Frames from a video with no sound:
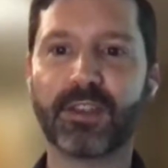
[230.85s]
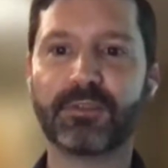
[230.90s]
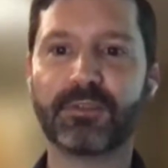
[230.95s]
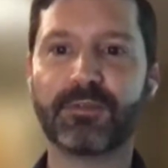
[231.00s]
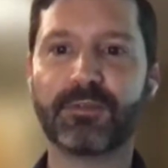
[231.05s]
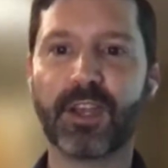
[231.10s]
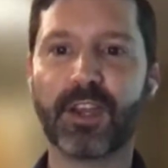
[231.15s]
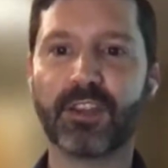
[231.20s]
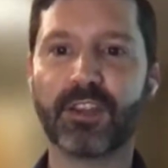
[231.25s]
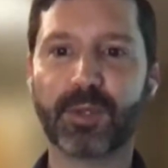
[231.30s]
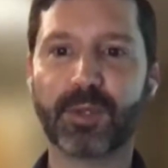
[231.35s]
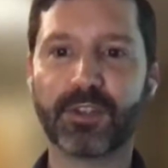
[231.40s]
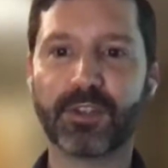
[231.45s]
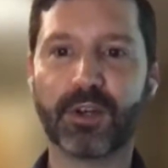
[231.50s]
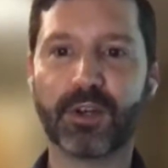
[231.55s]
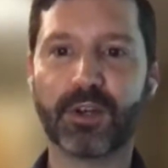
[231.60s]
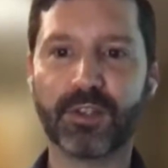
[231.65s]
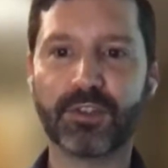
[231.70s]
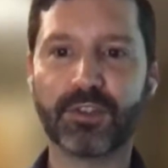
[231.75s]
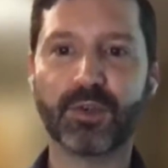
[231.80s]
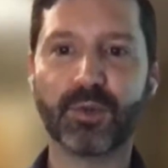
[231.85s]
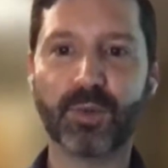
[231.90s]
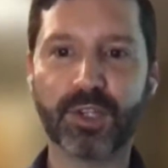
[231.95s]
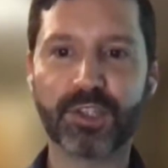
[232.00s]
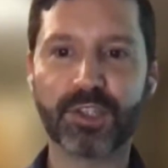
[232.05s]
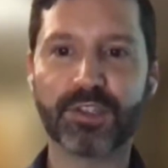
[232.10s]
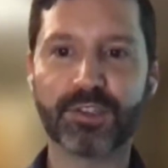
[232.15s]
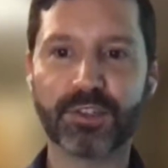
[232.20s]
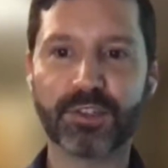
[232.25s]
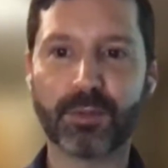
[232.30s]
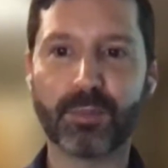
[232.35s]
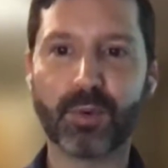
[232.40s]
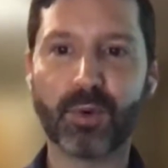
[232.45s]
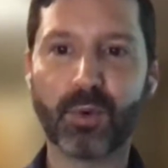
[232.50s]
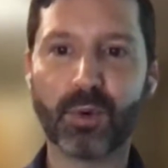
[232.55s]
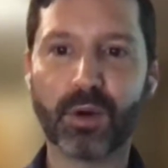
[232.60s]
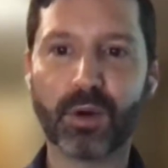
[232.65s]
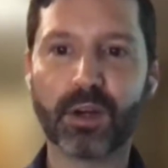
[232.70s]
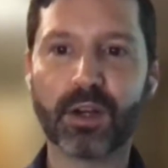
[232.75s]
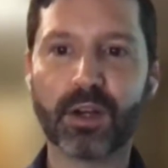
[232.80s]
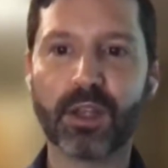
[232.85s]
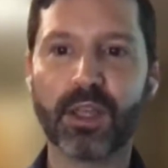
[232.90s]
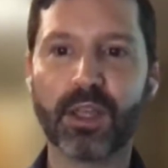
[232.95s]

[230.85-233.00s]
this fails because our intuitions are poor.